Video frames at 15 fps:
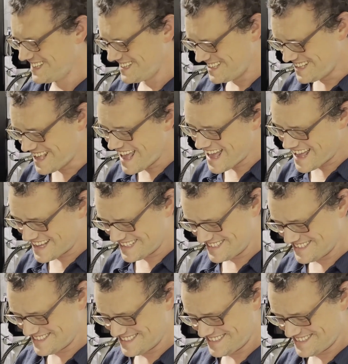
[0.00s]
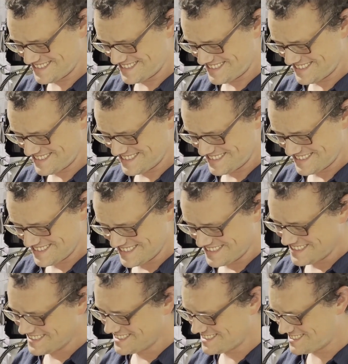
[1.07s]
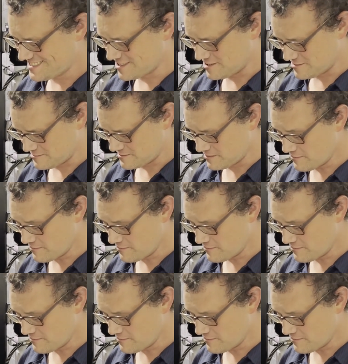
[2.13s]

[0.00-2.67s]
Yeah. So,